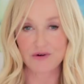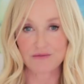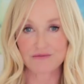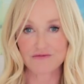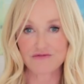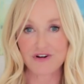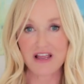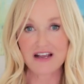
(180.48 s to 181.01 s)

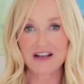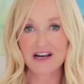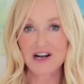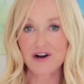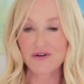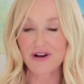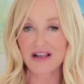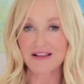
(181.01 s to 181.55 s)
from
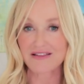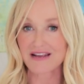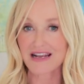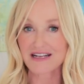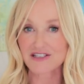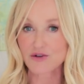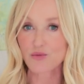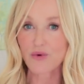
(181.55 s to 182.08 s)
reoccurring the
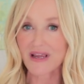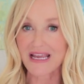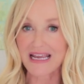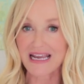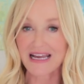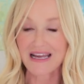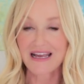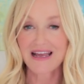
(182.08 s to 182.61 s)
next
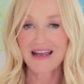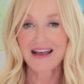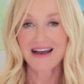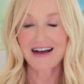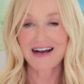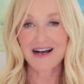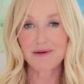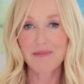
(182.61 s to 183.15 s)
week.
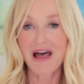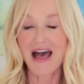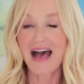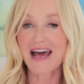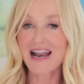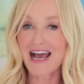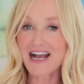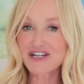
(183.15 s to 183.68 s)
Um,
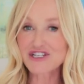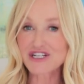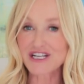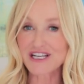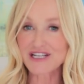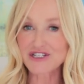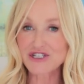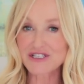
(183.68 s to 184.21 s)
and
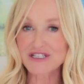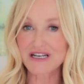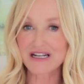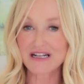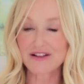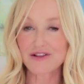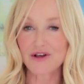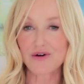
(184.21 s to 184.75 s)
actually, just a
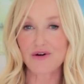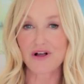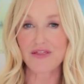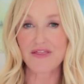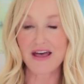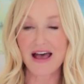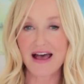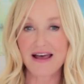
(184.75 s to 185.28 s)
little note
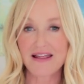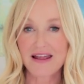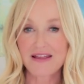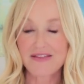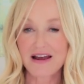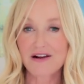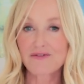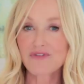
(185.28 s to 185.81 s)
on that,
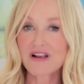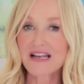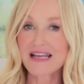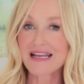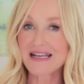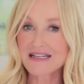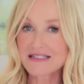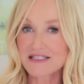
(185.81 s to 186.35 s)
that
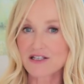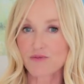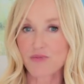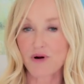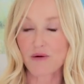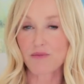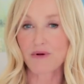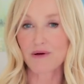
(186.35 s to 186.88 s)
really is the
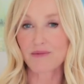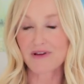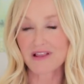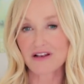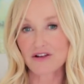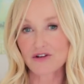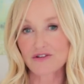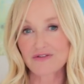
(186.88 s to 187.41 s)
problem with
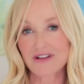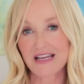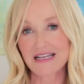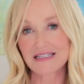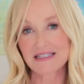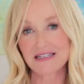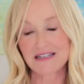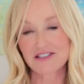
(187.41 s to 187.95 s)
a lot of
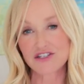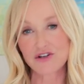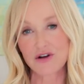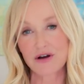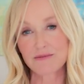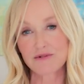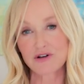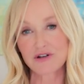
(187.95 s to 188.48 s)
lasers. You
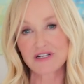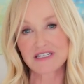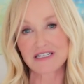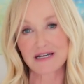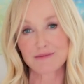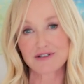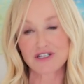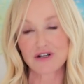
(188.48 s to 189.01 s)
know, I'm not a
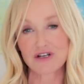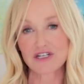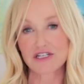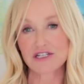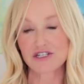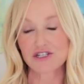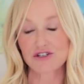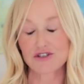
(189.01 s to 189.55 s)

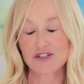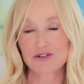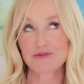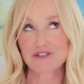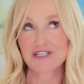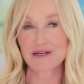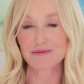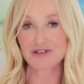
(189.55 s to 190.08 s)
dermatologist
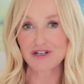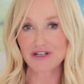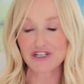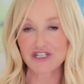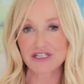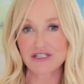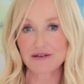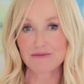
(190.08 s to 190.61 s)

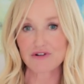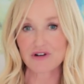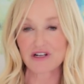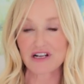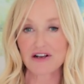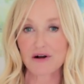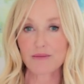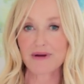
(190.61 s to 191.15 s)
dermatologist, I'm not
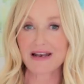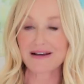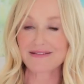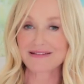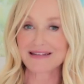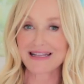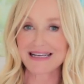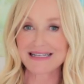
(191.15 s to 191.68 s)
going to comment
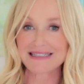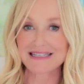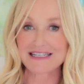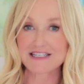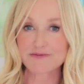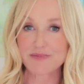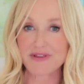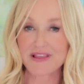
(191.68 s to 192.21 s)
on
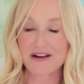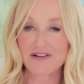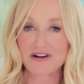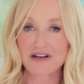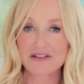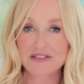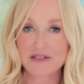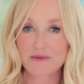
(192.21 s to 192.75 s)
lasers, but there
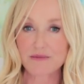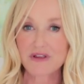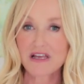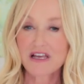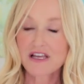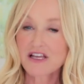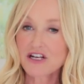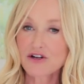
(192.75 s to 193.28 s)
are some,
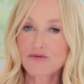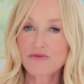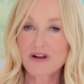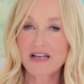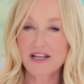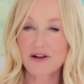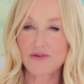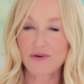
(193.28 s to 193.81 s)
you know,
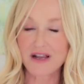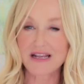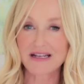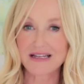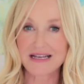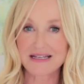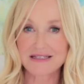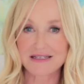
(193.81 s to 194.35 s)
really great
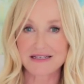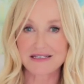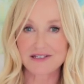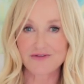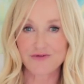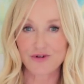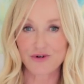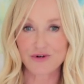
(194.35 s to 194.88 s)

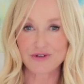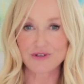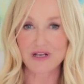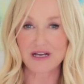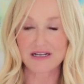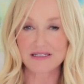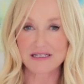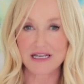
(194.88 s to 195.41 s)
lasers for
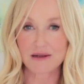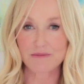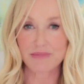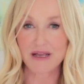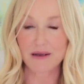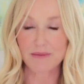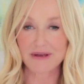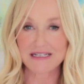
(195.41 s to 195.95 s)
uh, skin
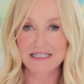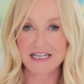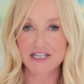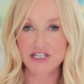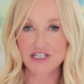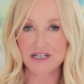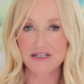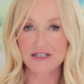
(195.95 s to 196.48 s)

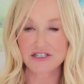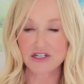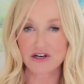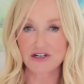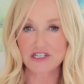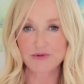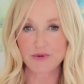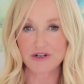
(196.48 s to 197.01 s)
pigmentation and
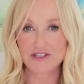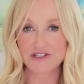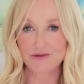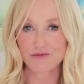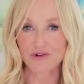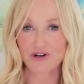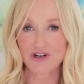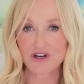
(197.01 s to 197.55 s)
dark spots
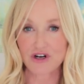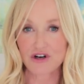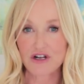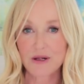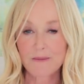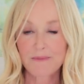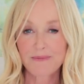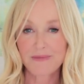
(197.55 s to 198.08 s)
and
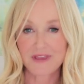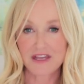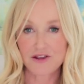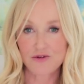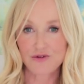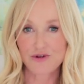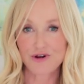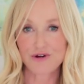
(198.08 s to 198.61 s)
whatnot. And
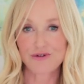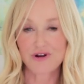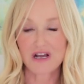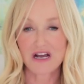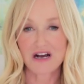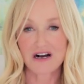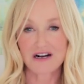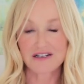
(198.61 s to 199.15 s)
you can go and
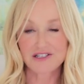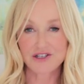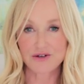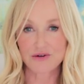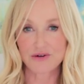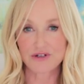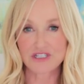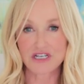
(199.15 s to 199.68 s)
ask
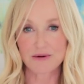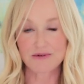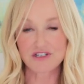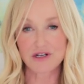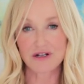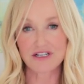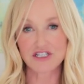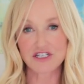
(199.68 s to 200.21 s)
your
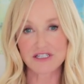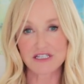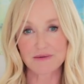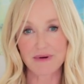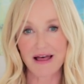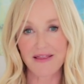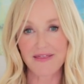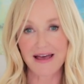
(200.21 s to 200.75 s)
dermatologist
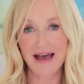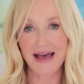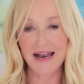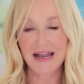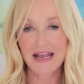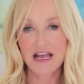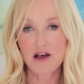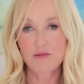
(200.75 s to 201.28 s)
about
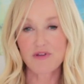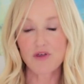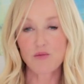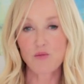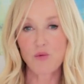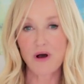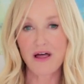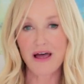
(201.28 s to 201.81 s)
that. But the
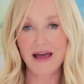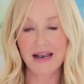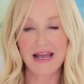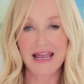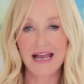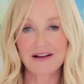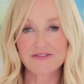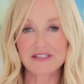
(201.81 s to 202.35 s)
one, and
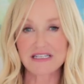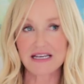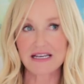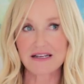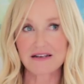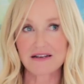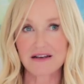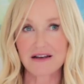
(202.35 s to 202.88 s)
I have
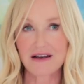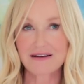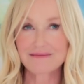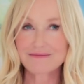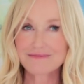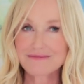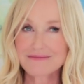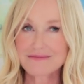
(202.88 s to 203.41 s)
seen
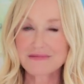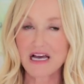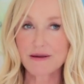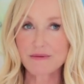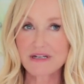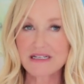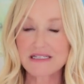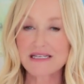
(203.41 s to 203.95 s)
mm,
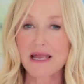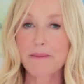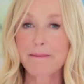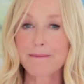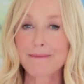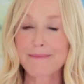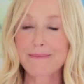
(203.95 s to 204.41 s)
I'm going to say